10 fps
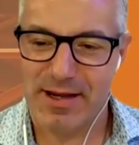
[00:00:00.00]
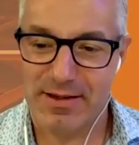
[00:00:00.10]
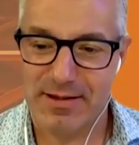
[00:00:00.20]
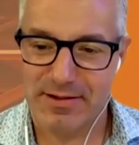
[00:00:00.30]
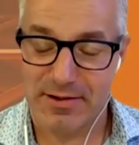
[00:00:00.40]

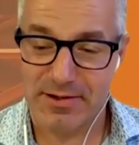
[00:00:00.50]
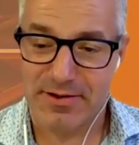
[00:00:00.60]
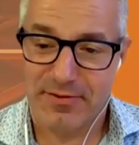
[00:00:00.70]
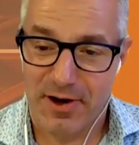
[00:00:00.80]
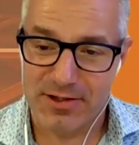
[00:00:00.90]
Like
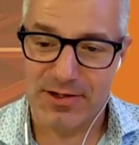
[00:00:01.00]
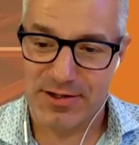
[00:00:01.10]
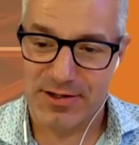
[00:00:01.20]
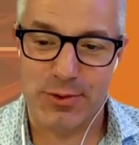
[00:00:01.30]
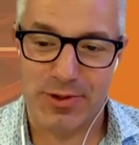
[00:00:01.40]
there's a
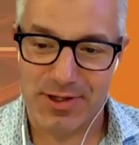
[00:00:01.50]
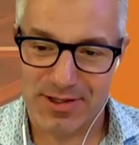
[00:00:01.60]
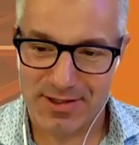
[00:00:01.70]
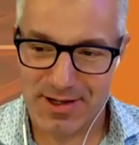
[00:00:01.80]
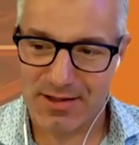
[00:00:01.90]
function to
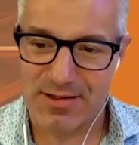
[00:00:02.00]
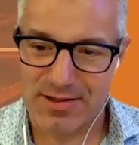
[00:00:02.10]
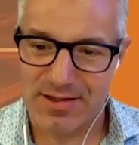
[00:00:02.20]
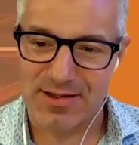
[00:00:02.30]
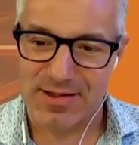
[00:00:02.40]
this. It's not
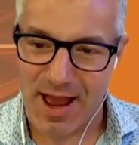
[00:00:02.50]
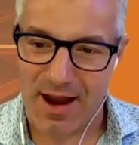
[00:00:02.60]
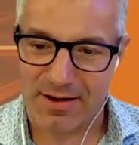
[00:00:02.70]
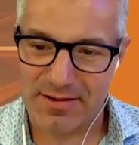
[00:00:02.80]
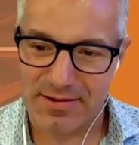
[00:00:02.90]
just
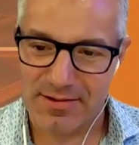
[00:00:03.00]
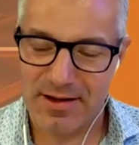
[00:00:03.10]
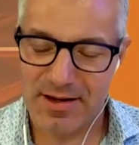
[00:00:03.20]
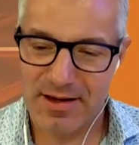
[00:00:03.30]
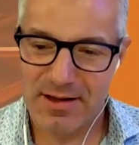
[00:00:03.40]

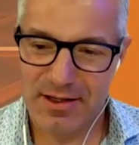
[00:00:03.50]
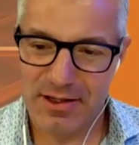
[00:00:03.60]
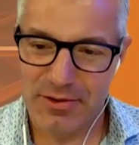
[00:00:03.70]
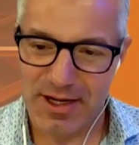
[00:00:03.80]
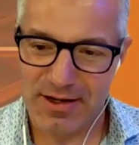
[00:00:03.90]
aesthetics.
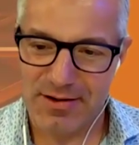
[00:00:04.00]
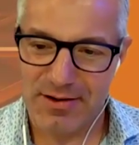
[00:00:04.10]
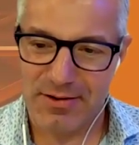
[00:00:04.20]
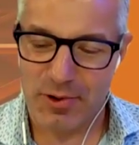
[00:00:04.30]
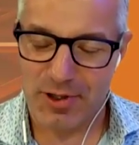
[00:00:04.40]
You
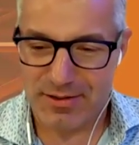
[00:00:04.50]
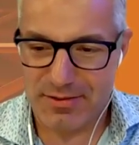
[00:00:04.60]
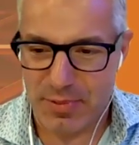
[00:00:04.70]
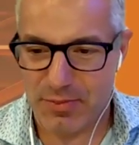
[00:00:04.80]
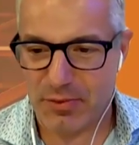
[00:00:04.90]
need
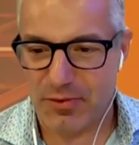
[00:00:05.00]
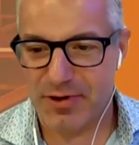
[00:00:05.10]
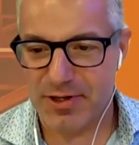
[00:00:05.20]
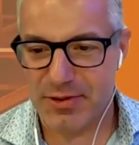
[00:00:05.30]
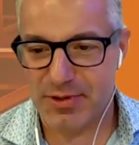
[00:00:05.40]
what people
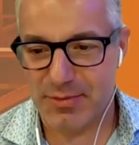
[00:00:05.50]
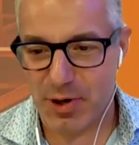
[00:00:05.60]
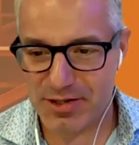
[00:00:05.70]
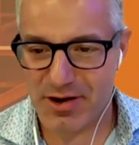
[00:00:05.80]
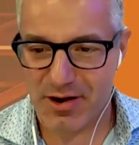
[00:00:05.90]
refer to as a
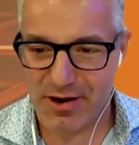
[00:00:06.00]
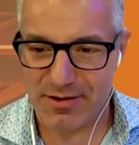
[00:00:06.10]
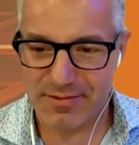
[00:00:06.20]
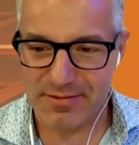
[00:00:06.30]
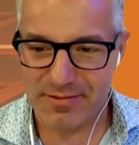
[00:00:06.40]
brush
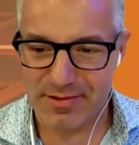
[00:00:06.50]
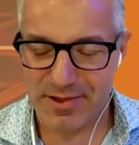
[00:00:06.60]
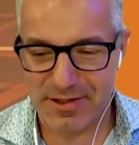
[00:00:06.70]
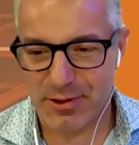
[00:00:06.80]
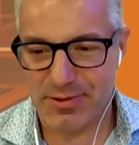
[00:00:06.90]
guard.
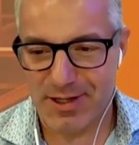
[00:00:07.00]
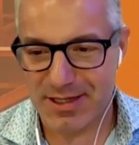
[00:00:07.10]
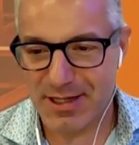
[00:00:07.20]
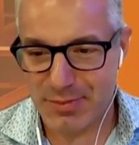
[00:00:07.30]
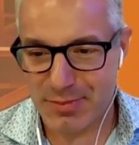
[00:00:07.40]
And so
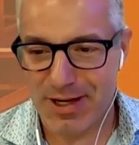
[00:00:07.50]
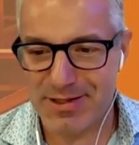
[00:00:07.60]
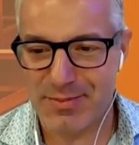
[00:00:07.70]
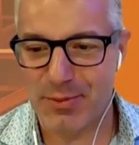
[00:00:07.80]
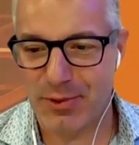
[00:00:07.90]
like
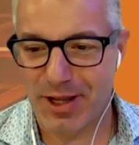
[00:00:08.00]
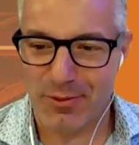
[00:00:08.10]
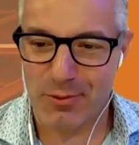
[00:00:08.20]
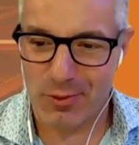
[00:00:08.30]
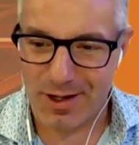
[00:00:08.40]
explain to people
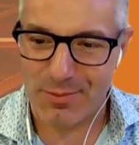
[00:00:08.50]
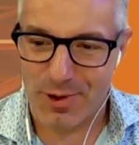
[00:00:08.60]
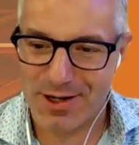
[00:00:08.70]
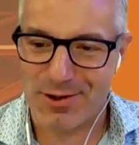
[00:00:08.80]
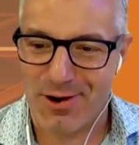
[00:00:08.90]
like what a
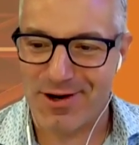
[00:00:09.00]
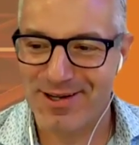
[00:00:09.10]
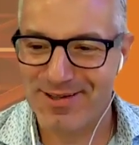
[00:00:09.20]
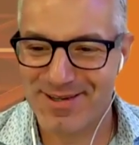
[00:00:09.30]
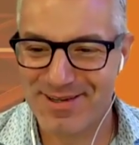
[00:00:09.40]
brush
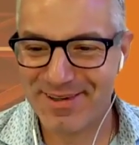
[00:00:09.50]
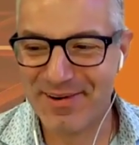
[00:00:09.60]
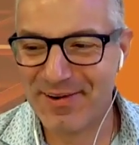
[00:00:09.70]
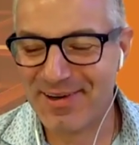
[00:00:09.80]
guard is.